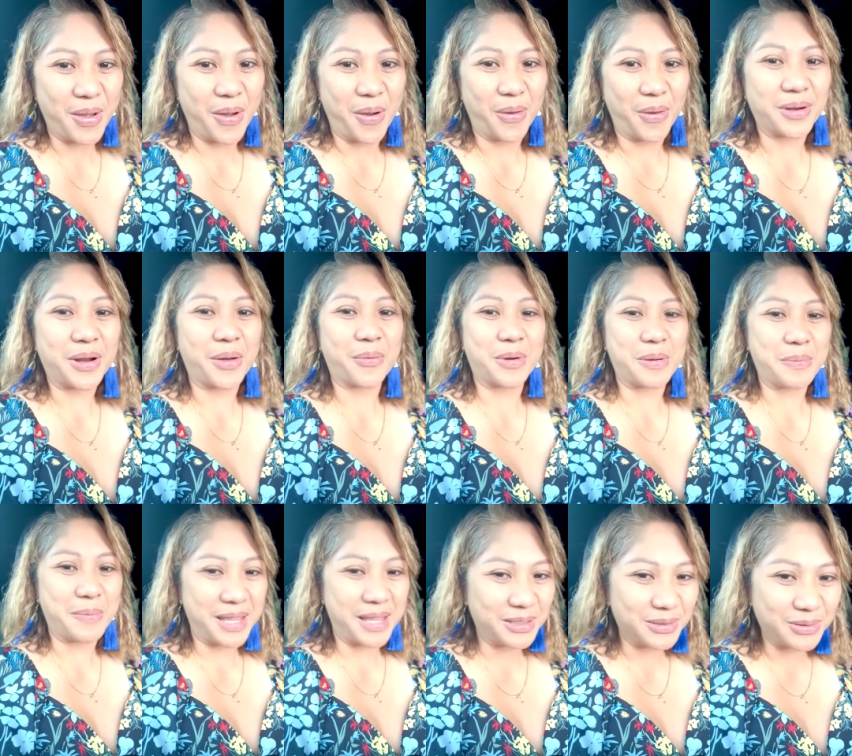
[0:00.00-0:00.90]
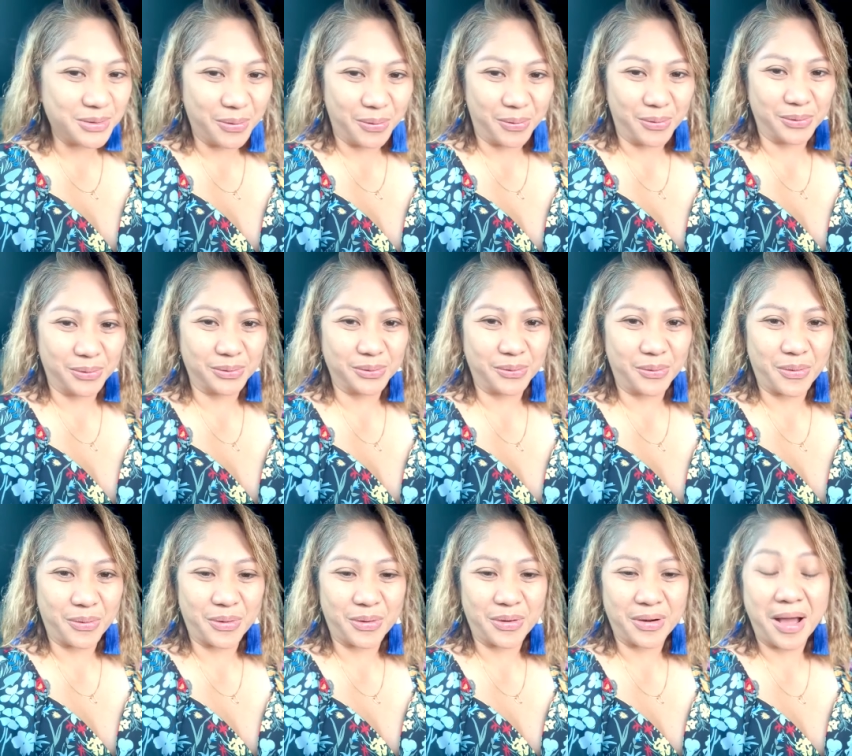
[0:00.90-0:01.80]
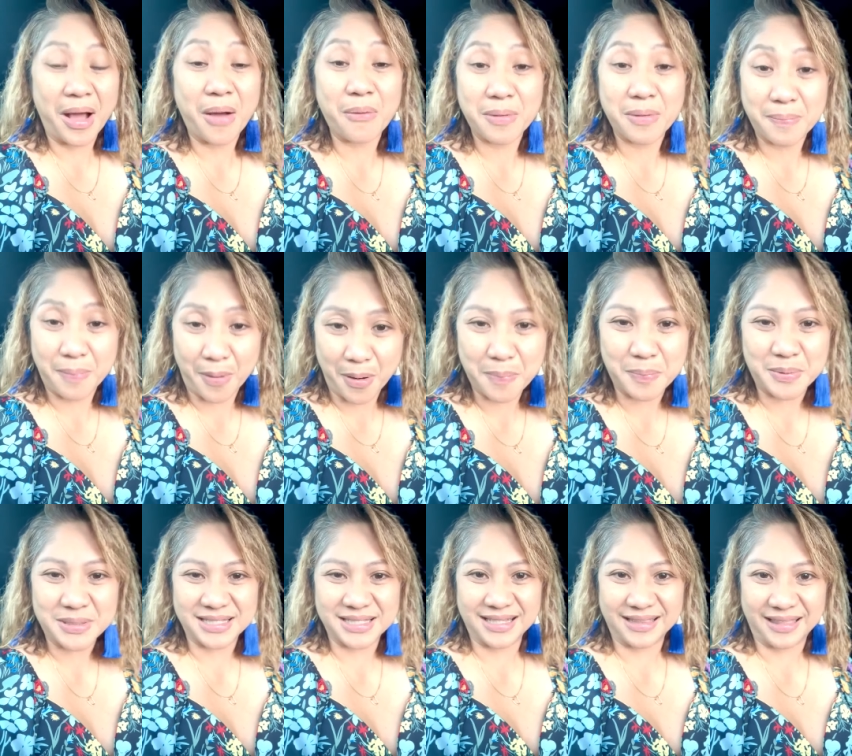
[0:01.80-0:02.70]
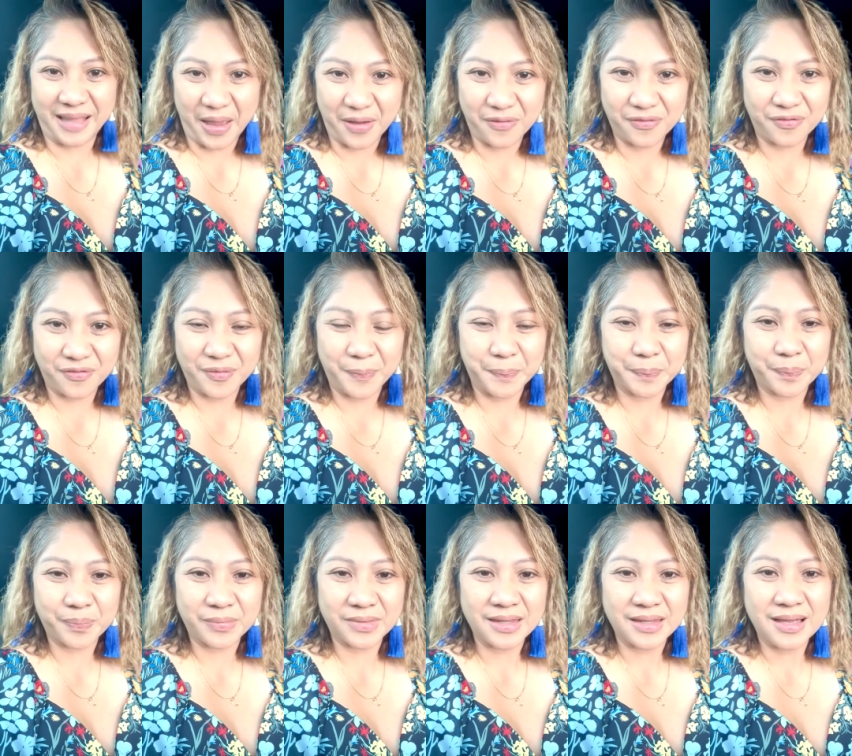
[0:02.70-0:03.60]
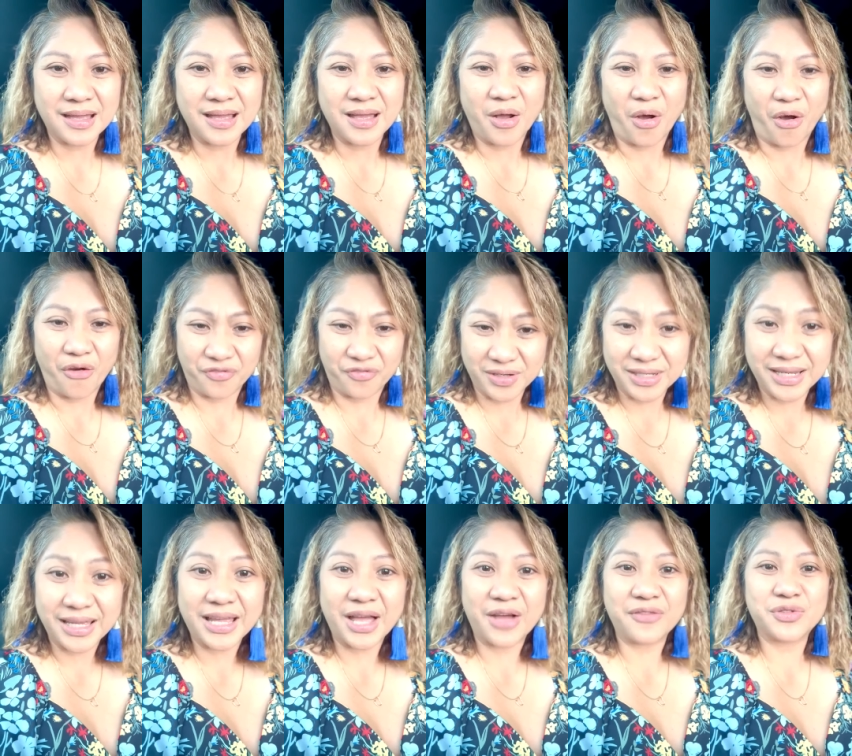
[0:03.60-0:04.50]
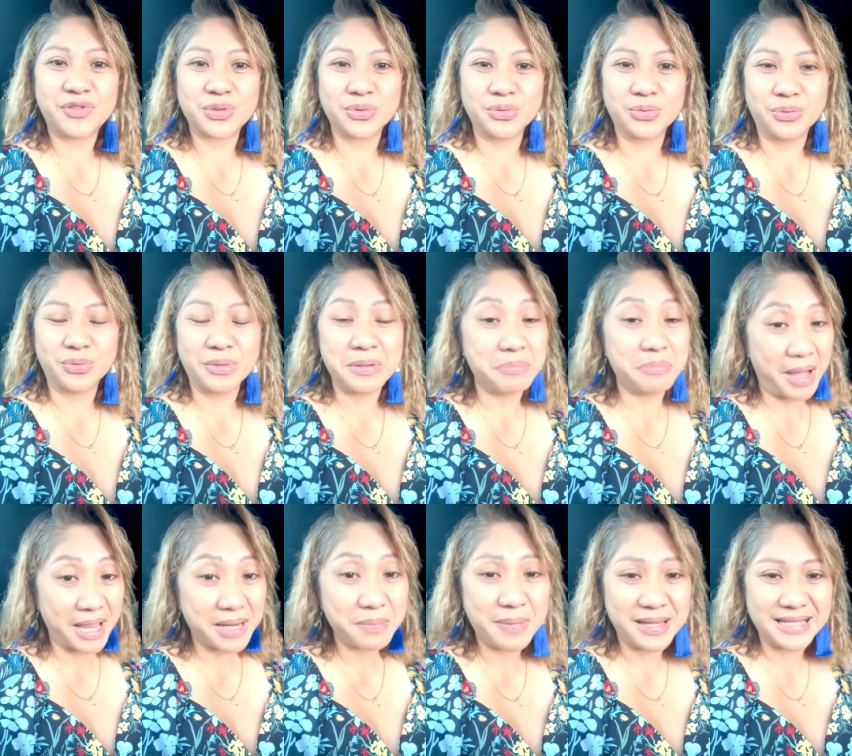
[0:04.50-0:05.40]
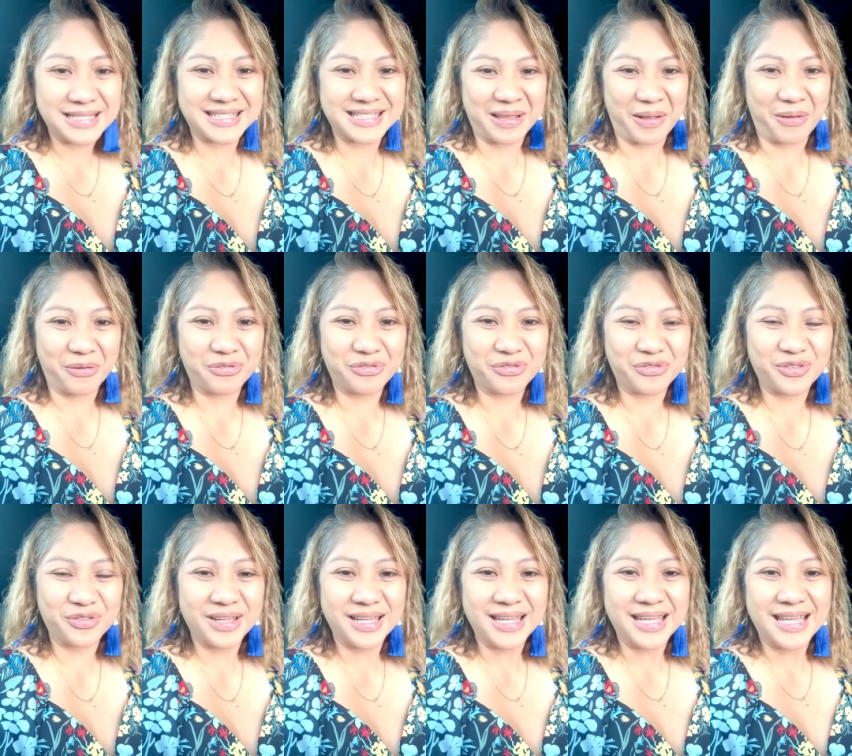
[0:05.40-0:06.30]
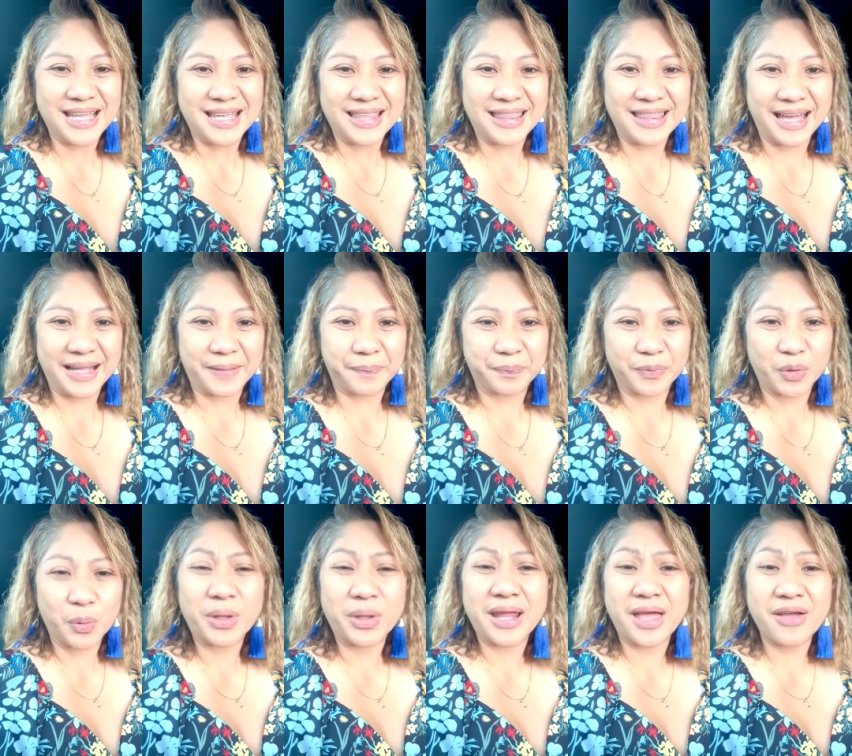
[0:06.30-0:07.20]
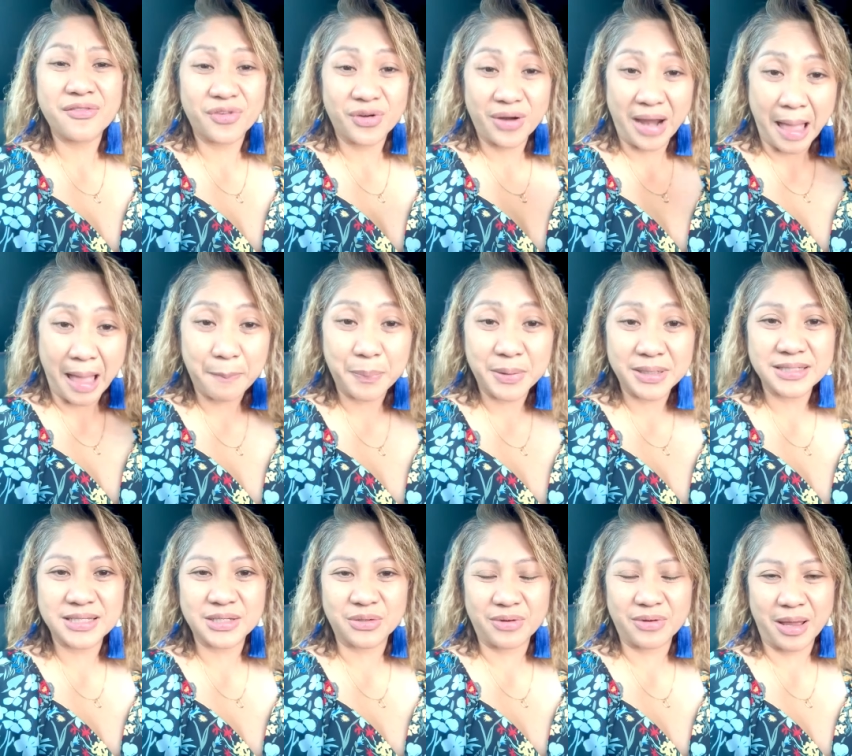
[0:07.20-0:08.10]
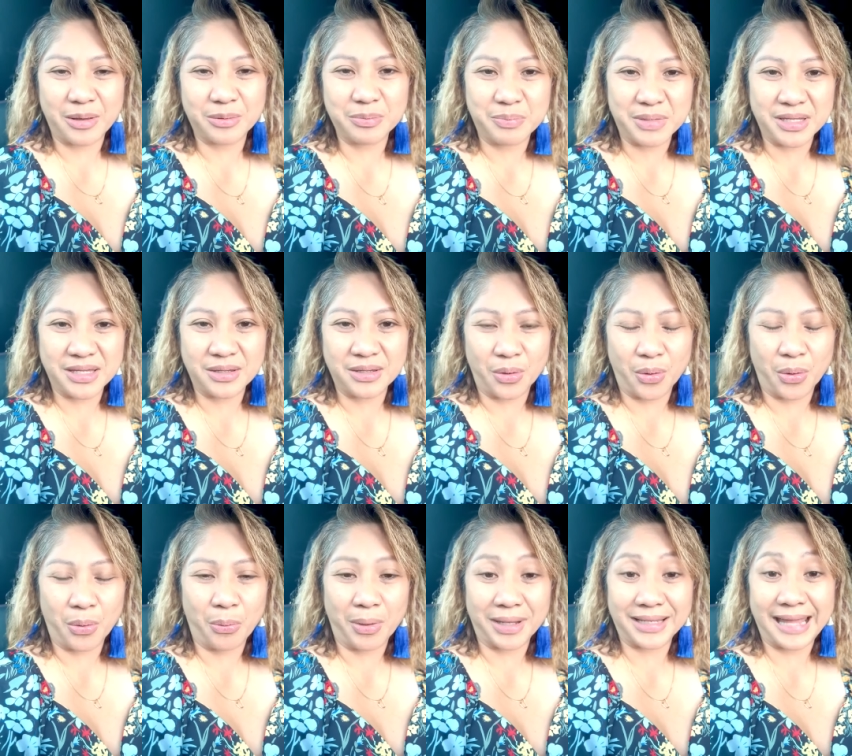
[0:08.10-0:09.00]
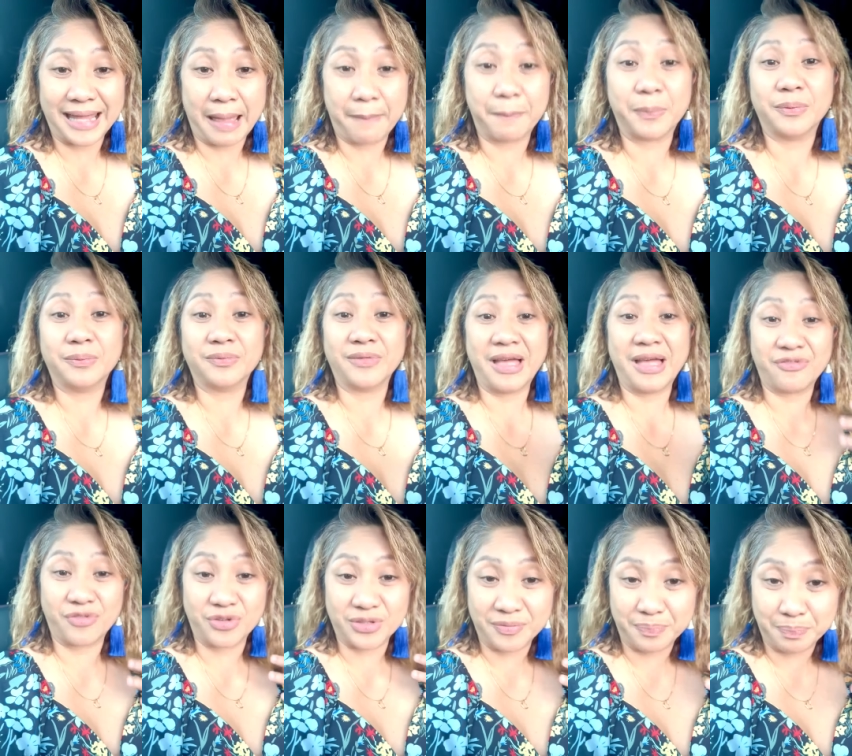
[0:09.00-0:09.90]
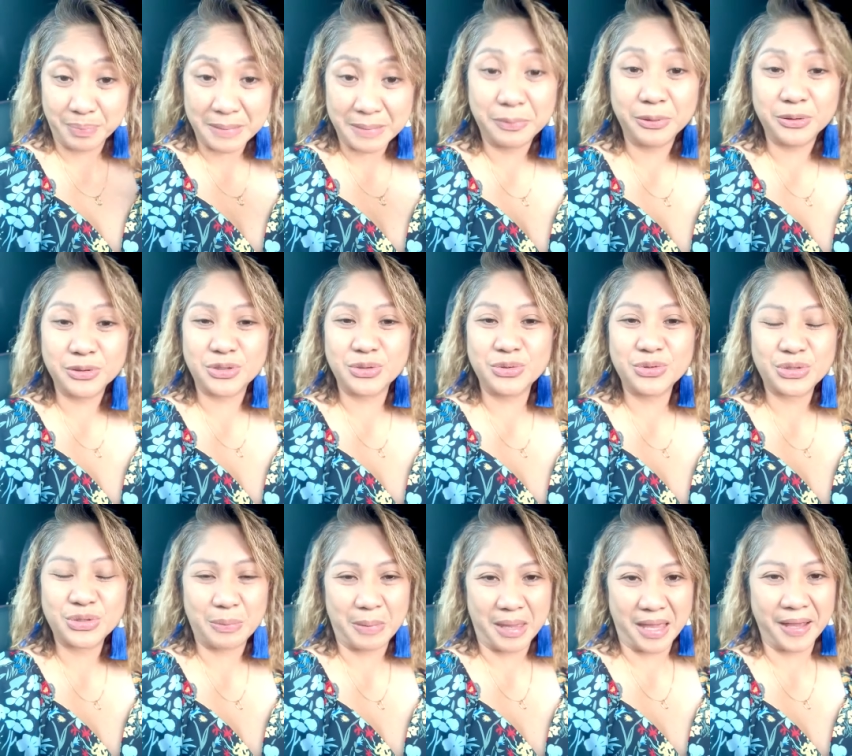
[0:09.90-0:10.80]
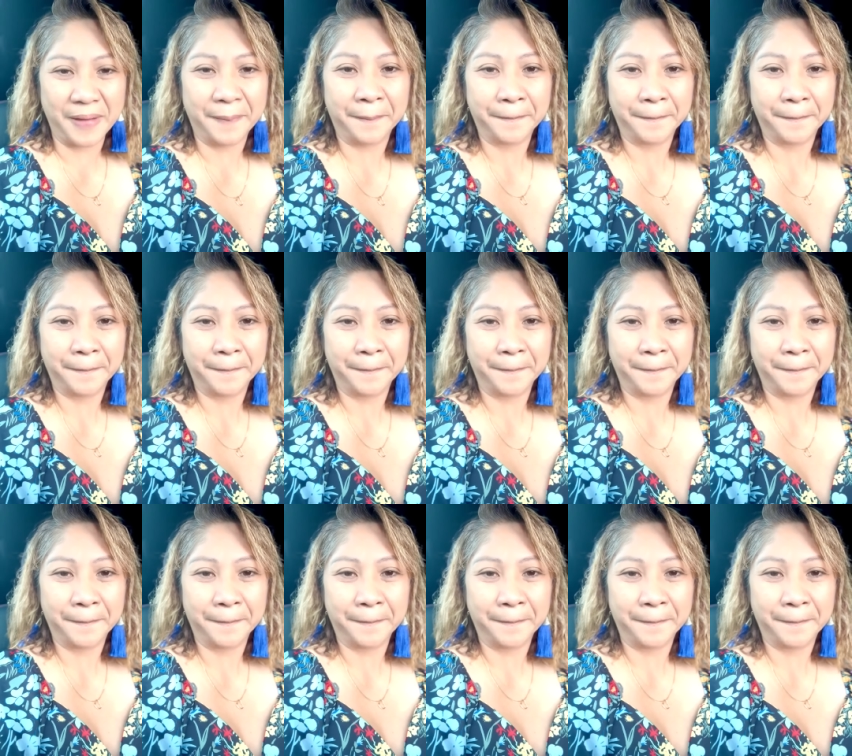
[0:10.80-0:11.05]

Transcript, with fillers: on our main goal or our purpose in life. Often I have to remind myself that whatever happens around me or whatever people do to me